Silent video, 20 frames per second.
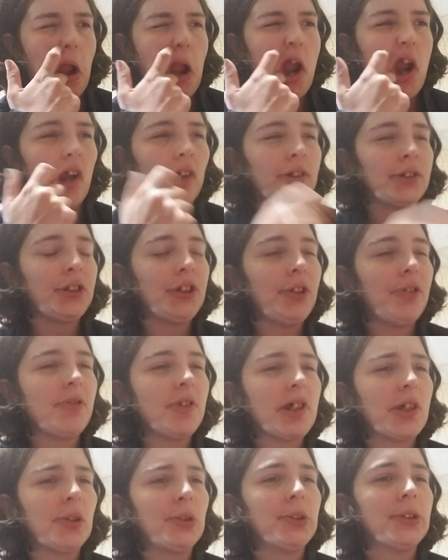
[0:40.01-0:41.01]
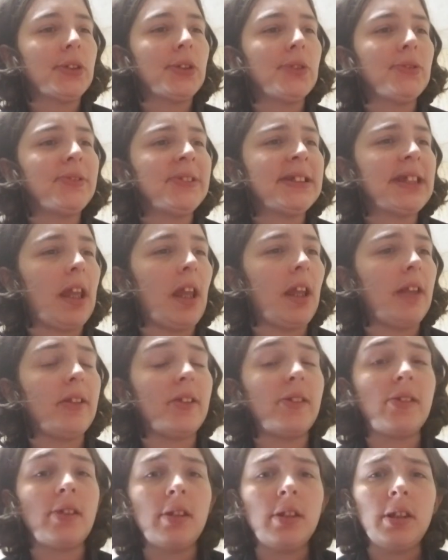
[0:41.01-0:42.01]
Are you those who
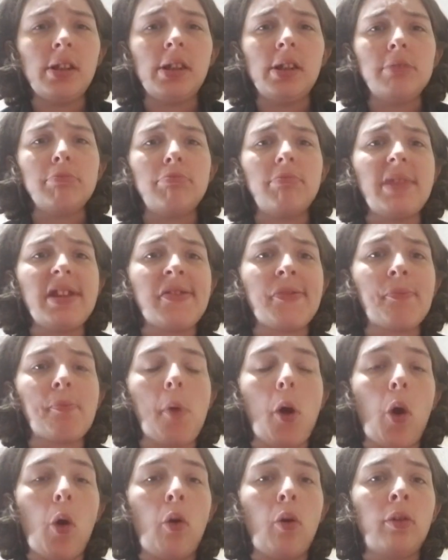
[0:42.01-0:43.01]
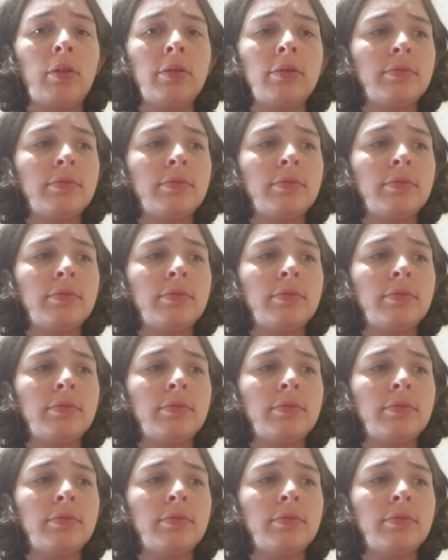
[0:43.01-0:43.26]
sent Miss Mole?